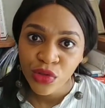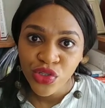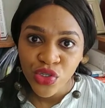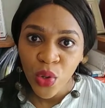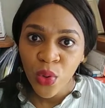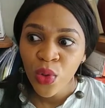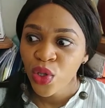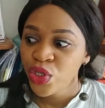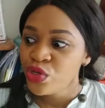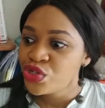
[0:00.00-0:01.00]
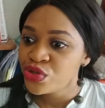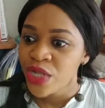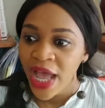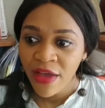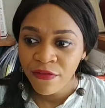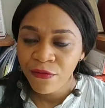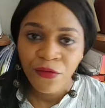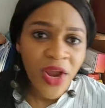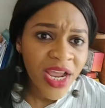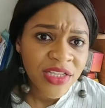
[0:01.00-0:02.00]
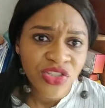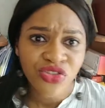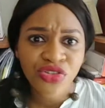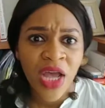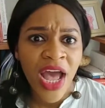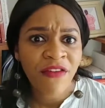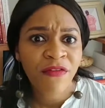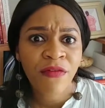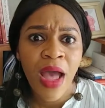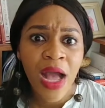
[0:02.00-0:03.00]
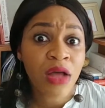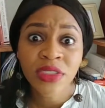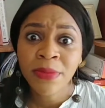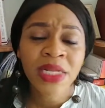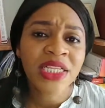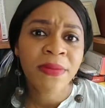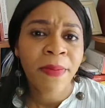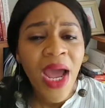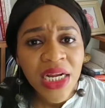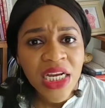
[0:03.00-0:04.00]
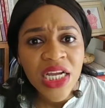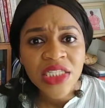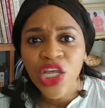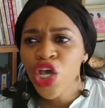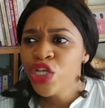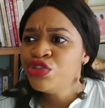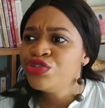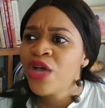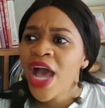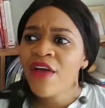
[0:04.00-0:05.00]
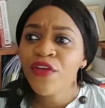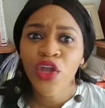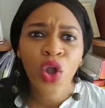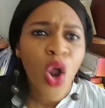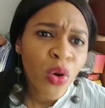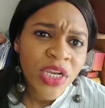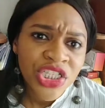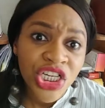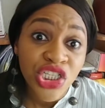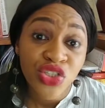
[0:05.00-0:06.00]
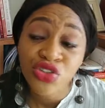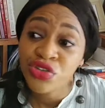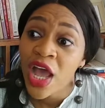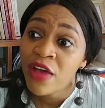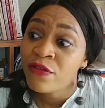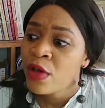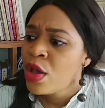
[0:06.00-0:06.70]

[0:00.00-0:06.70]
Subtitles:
So you should have friends, you should have accountability partners, you should have encouragers, you should have,